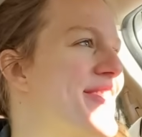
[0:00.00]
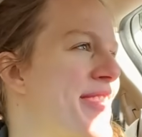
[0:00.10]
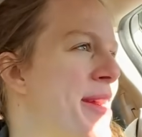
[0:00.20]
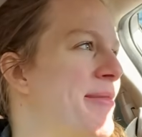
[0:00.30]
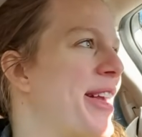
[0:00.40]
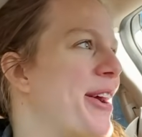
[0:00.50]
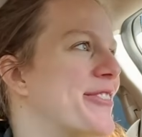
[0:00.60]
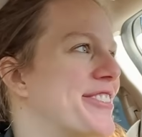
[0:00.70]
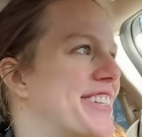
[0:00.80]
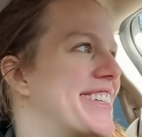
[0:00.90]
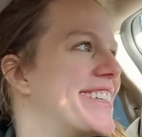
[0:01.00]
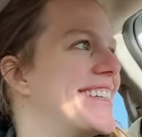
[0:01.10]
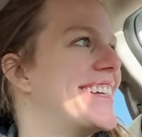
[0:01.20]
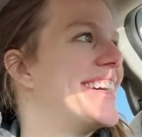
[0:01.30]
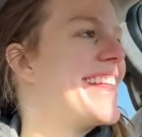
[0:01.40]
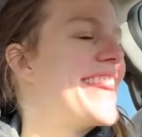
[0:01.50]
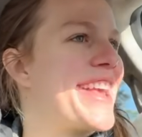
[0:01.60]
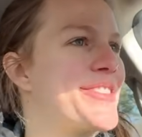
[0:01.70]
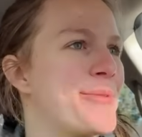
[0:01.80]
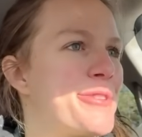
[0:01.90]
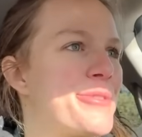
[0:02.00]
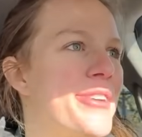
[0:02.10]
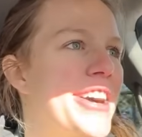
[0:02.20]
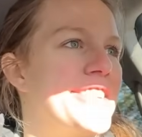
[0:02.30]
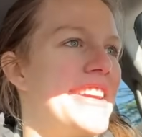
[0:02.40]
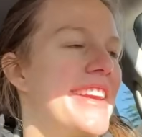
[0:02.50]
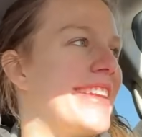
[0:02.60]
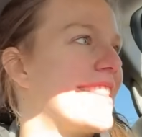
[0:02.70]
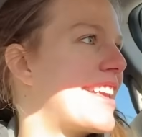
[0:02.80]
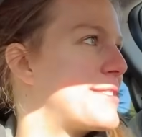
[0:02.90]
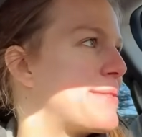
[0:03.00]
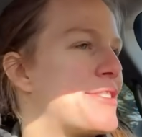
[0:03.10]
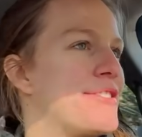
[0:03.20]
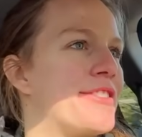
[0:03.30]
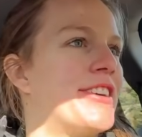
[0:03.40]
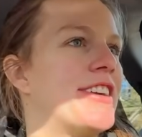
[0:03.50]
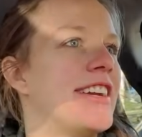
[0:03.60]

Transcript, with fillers: rambling over. Thanks so much for watching. Thanks so much for